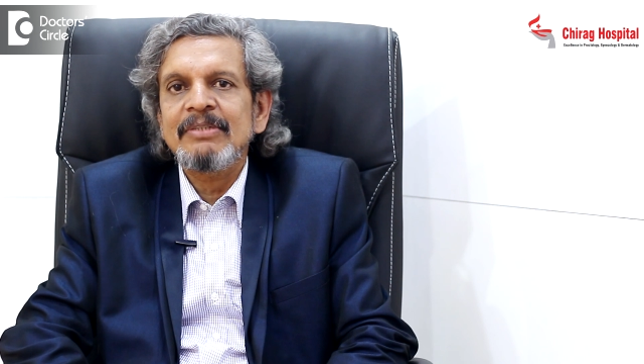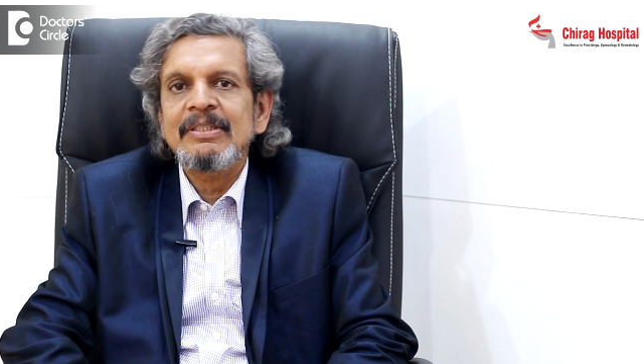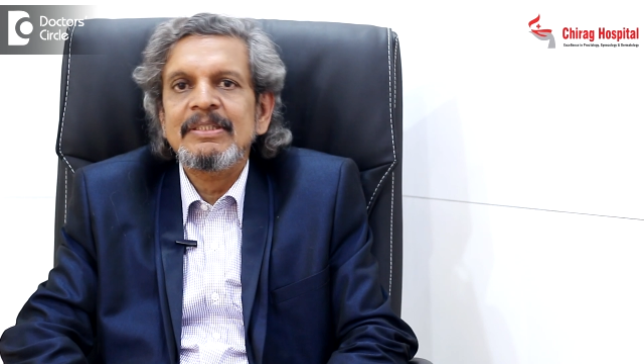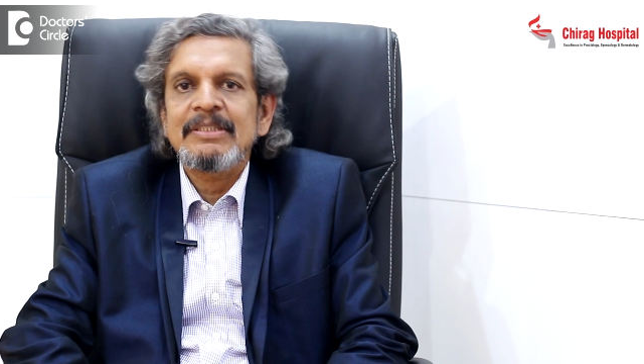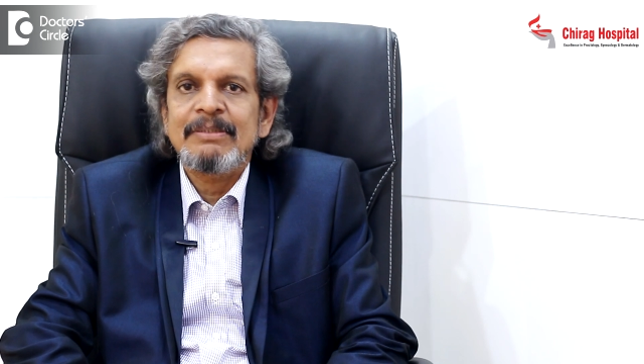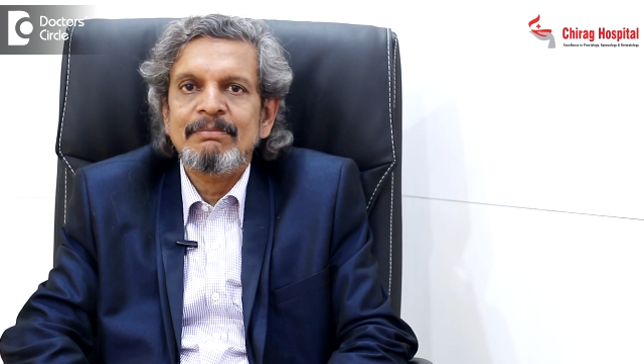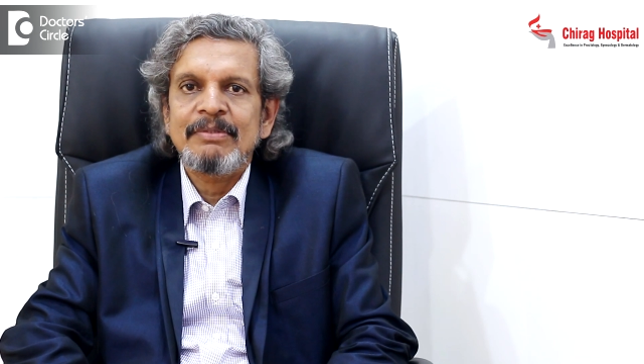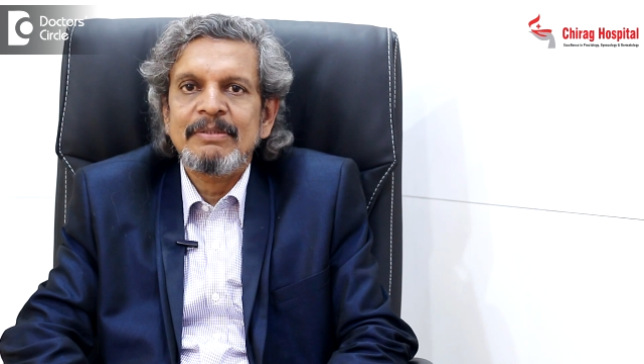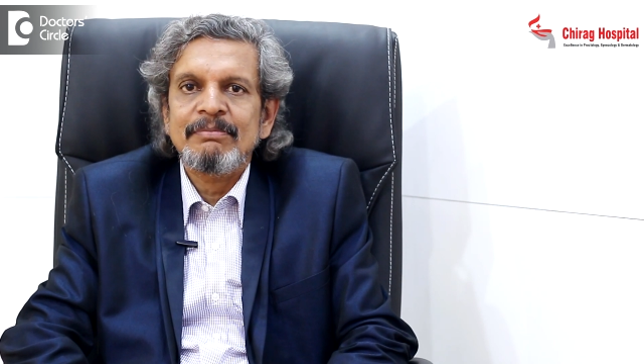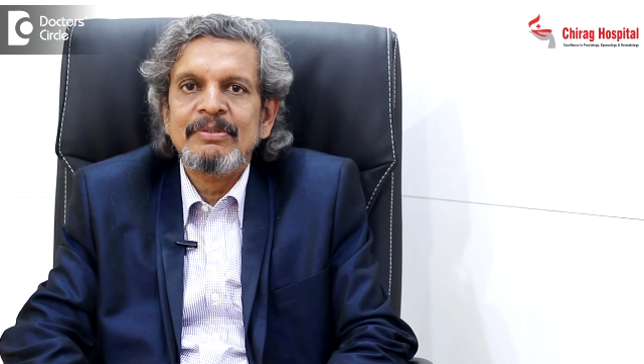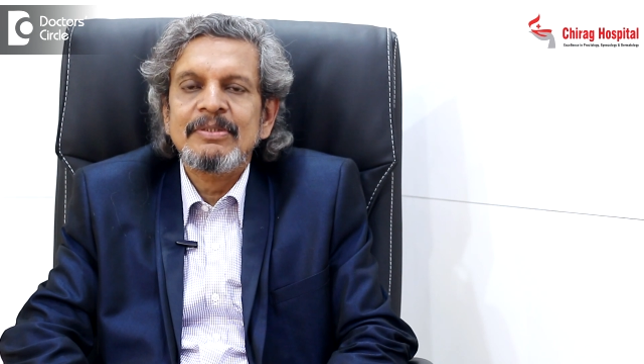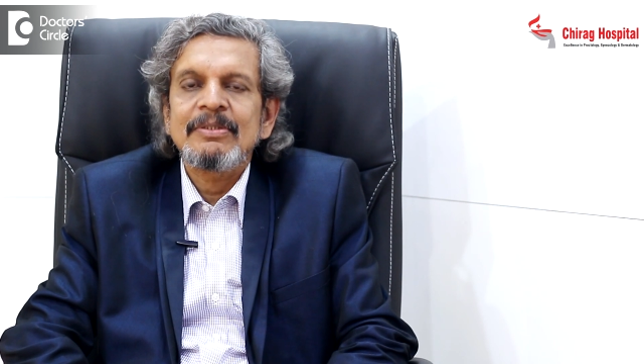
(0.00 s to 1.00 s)
the
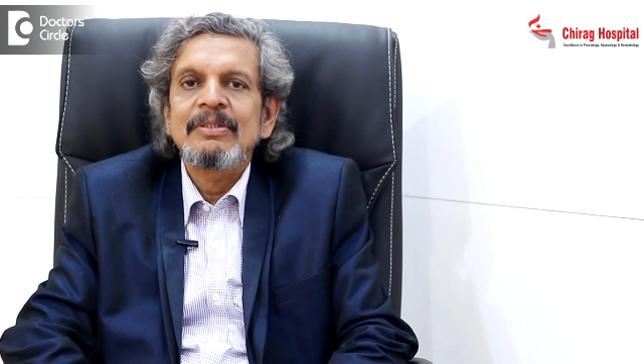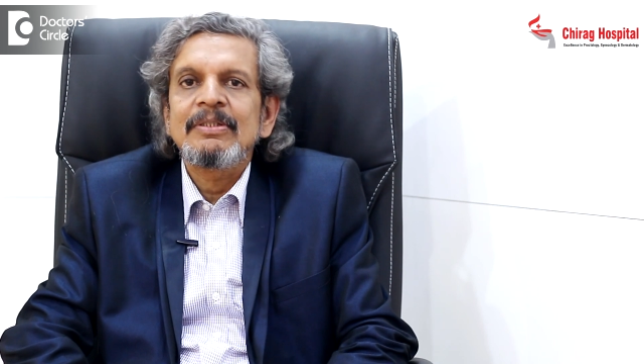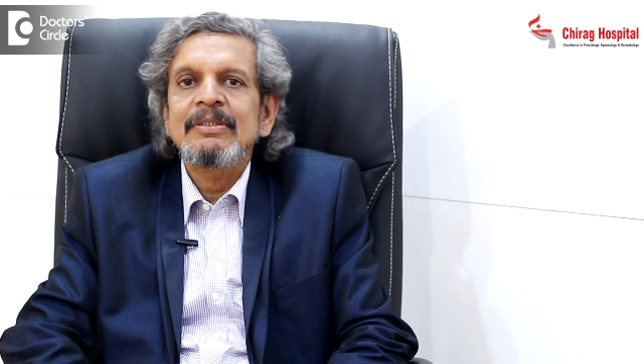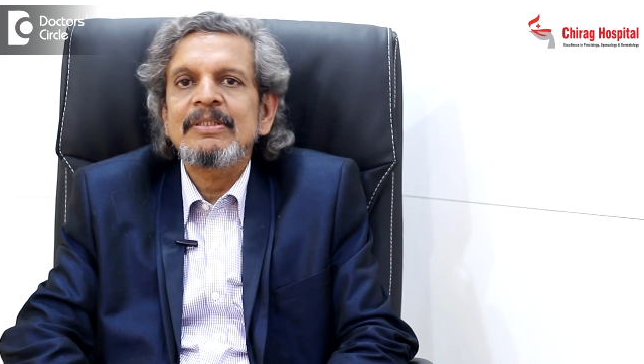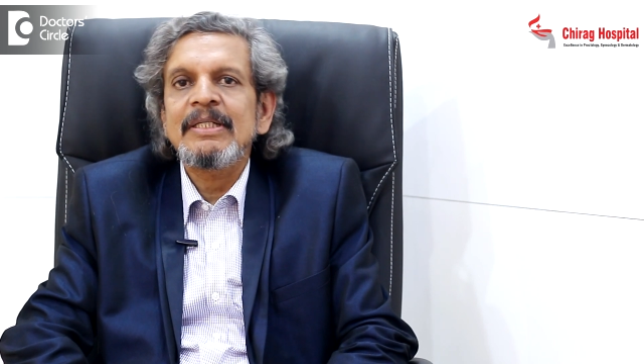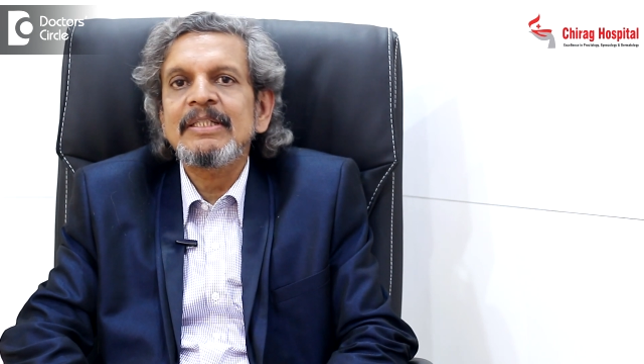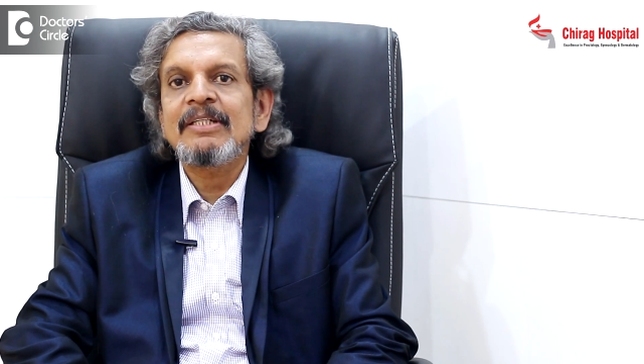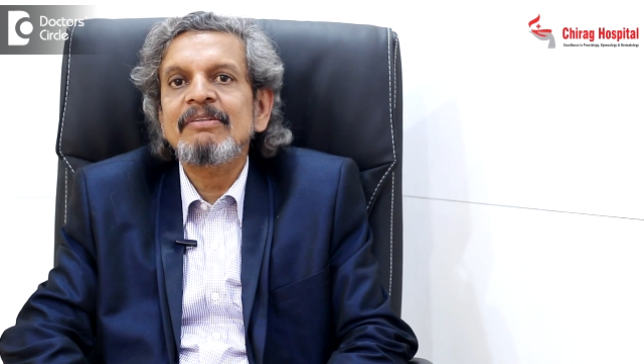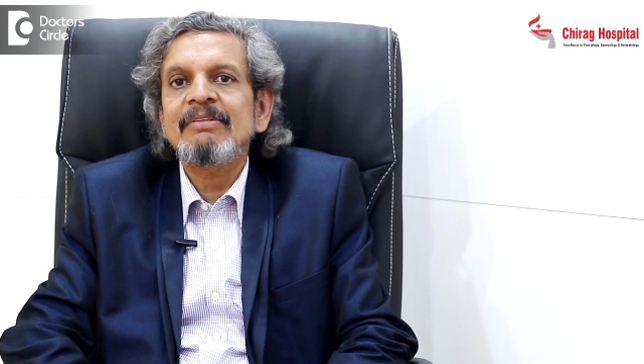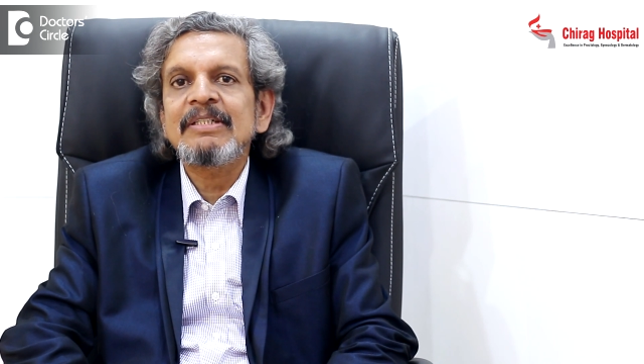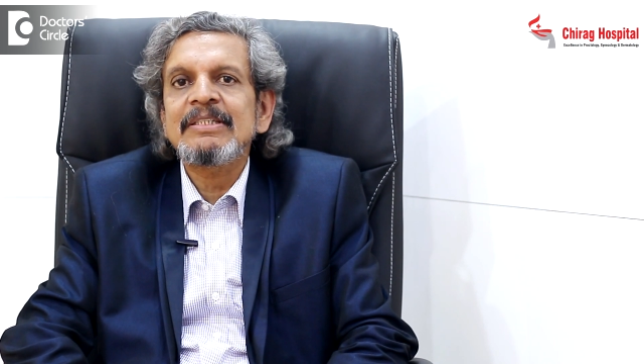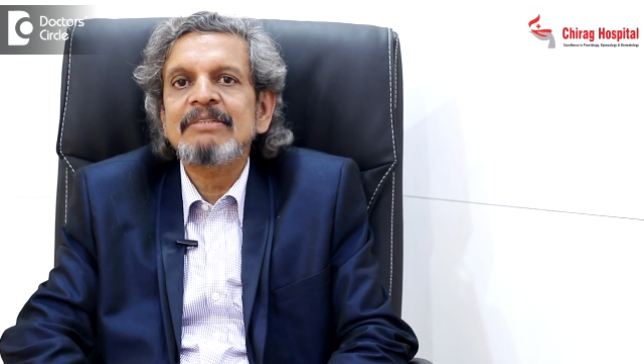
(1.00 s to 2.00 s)
symptoms. The other
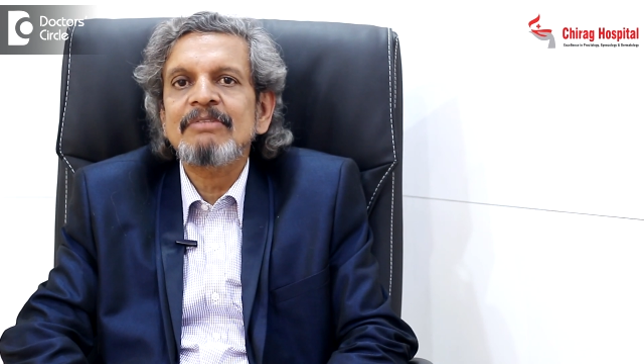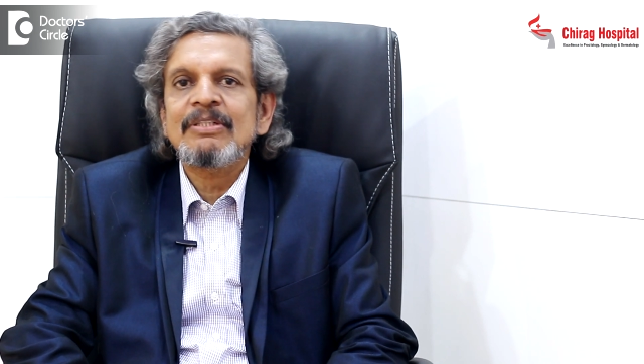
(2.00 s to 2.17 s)
one is